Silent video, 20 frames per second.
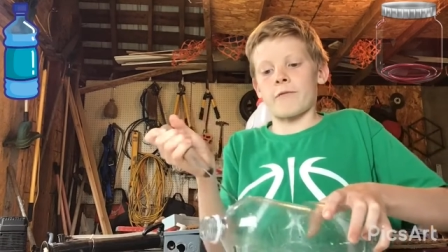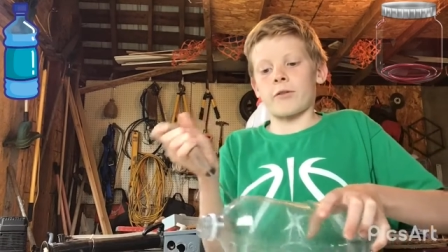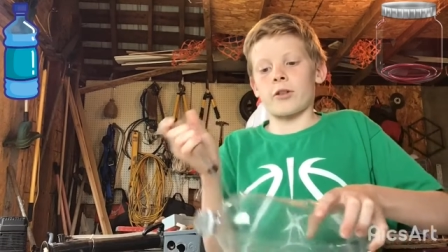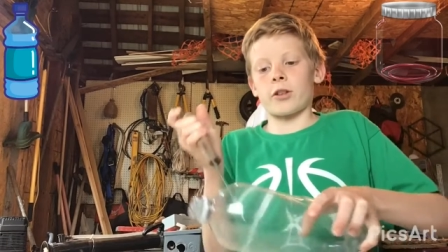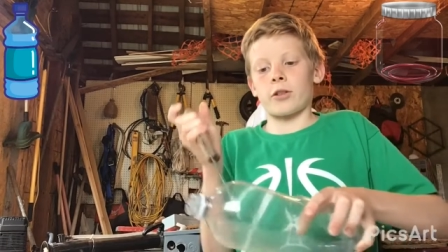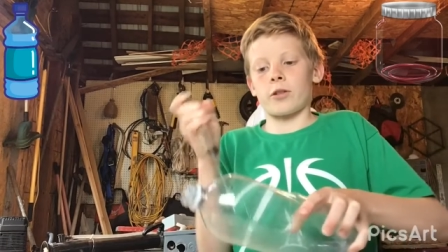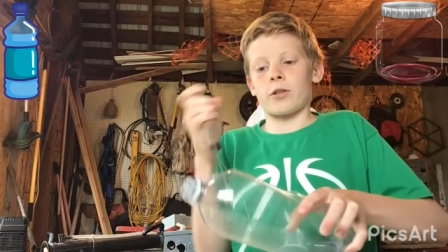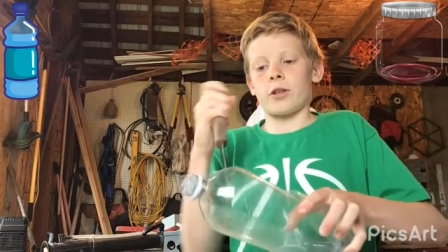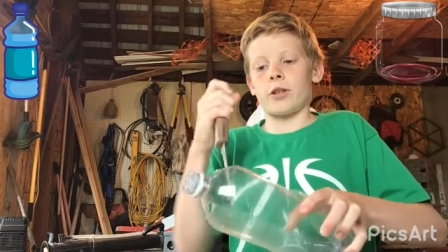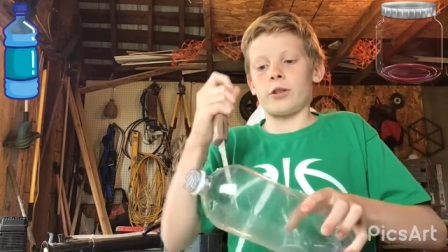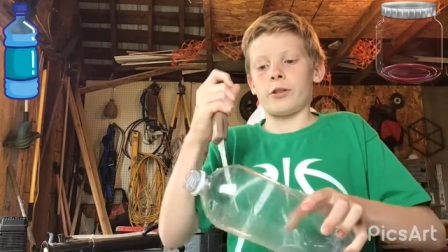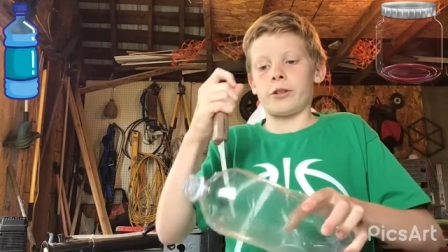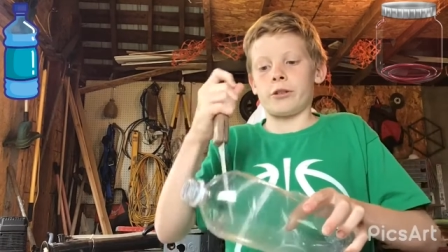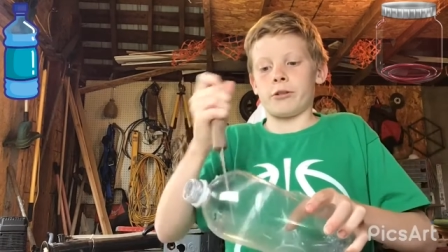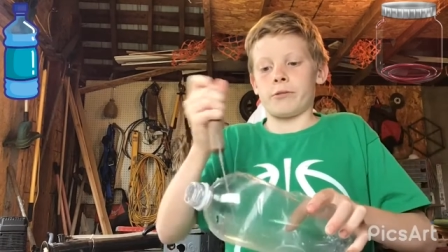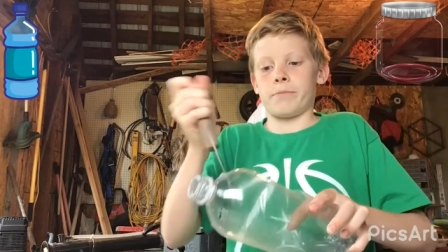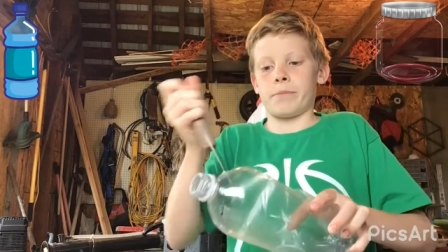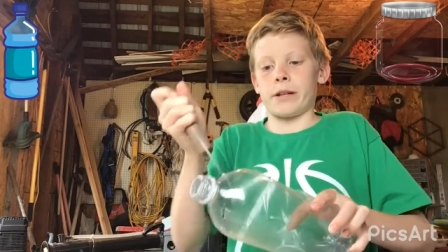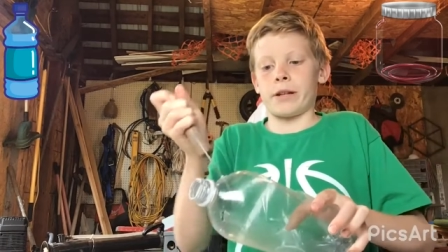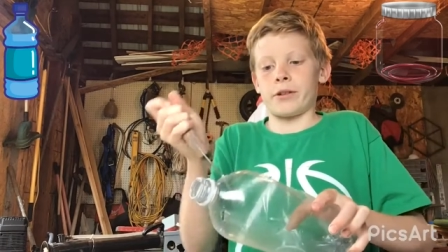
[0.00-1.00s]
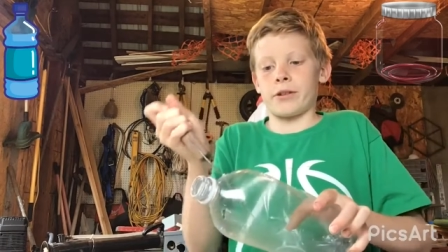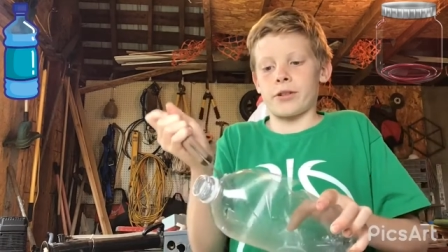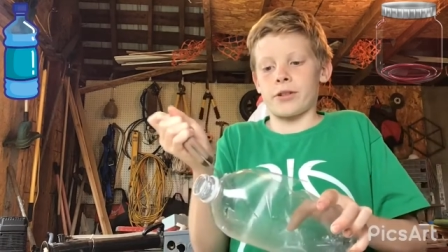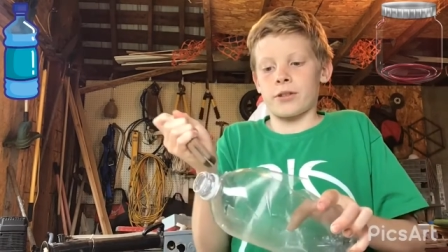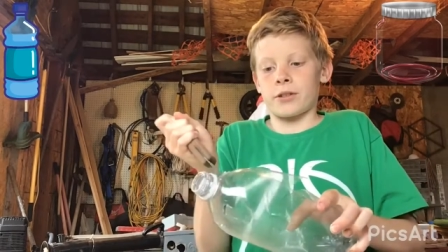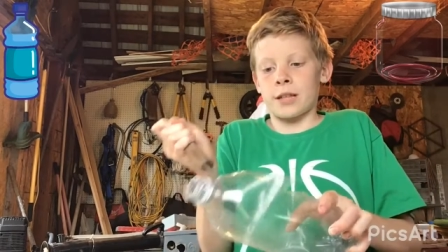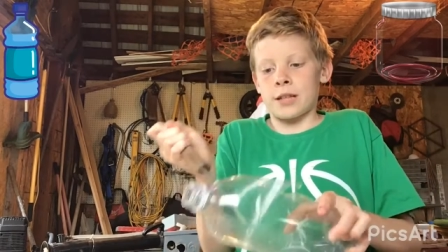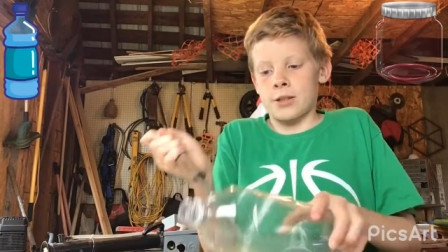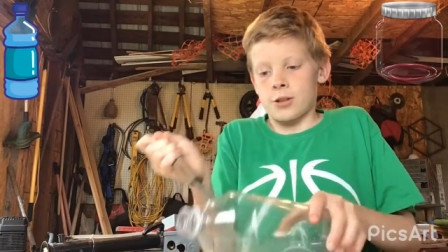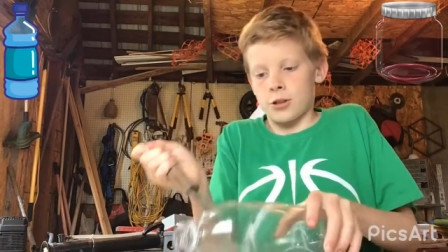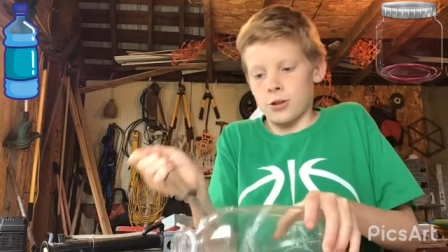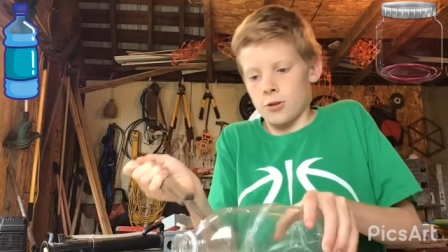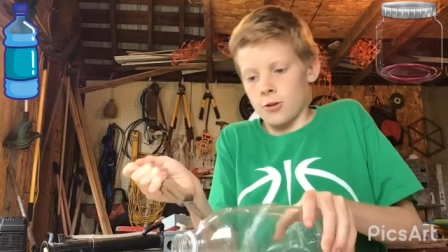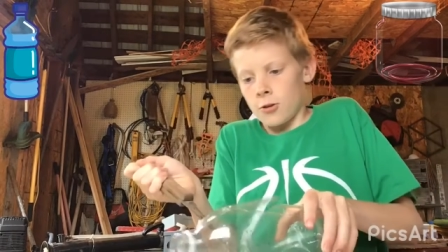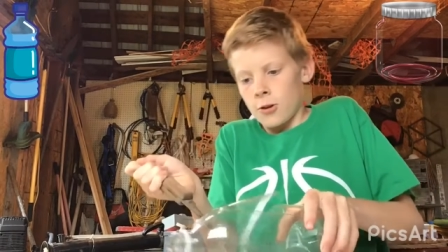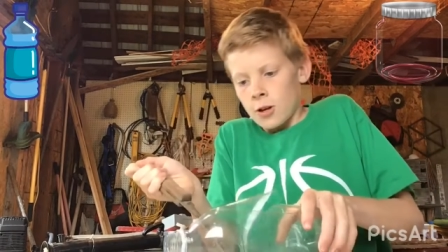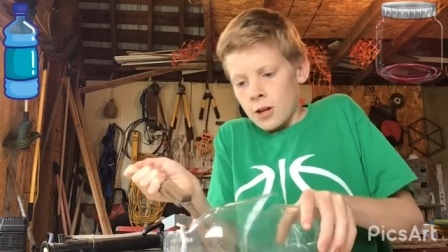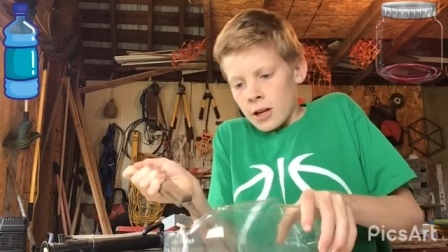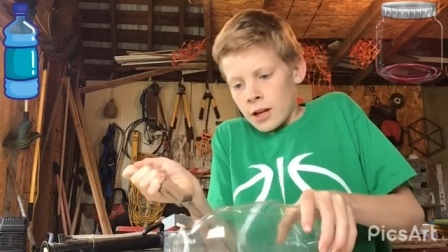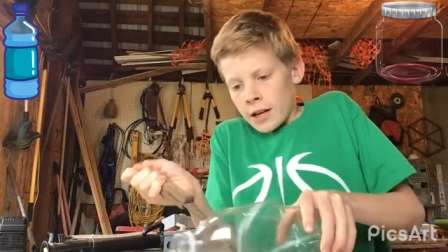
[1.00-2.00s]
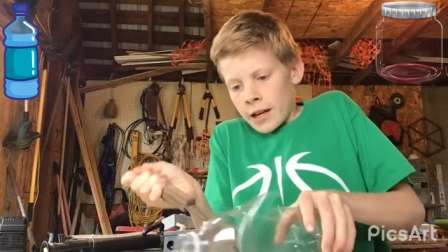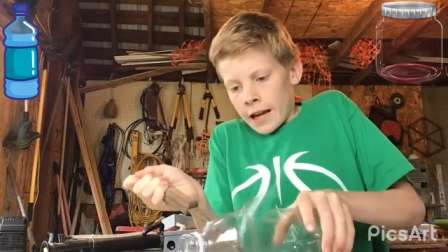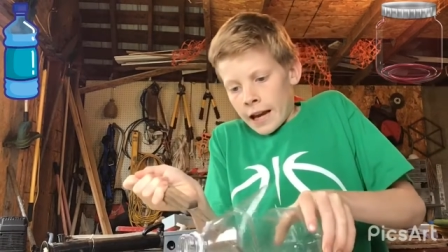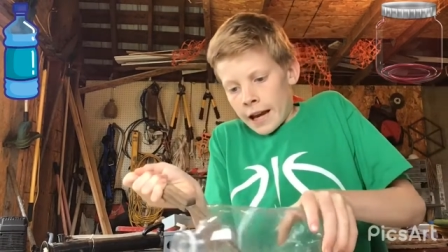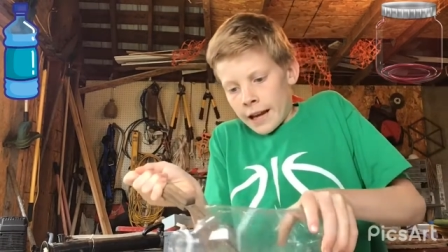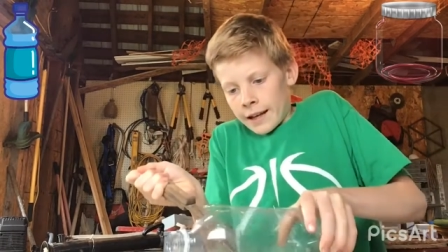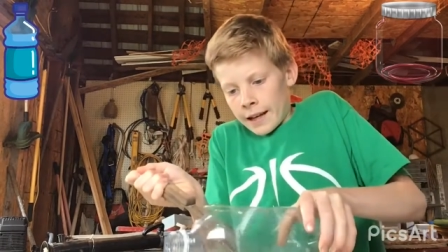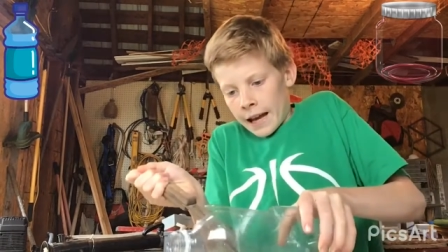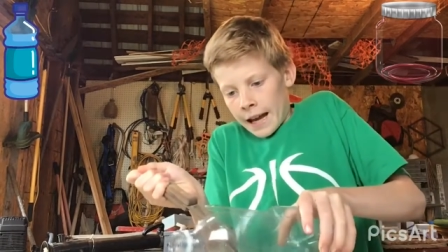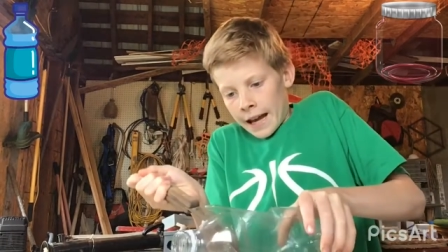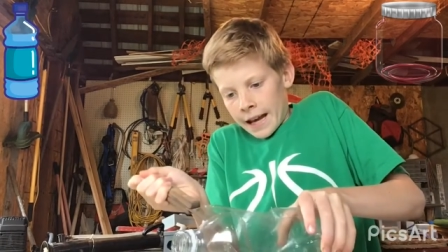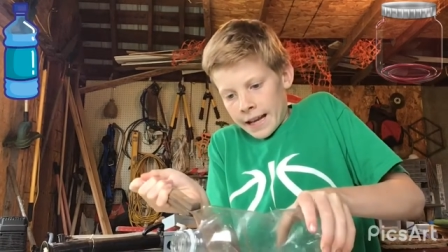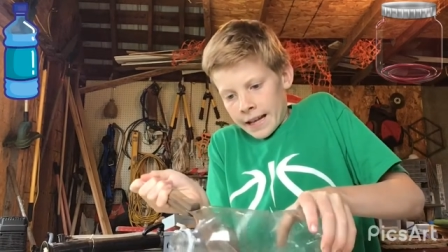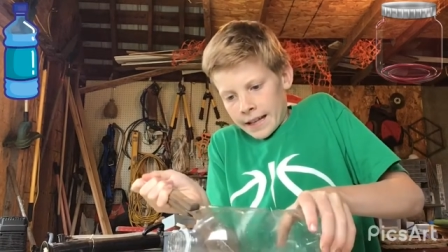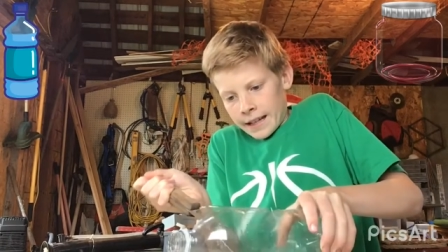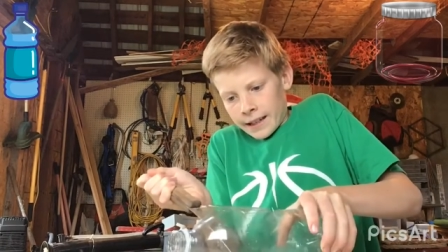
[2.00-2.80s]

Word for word: your parents let you, and hang,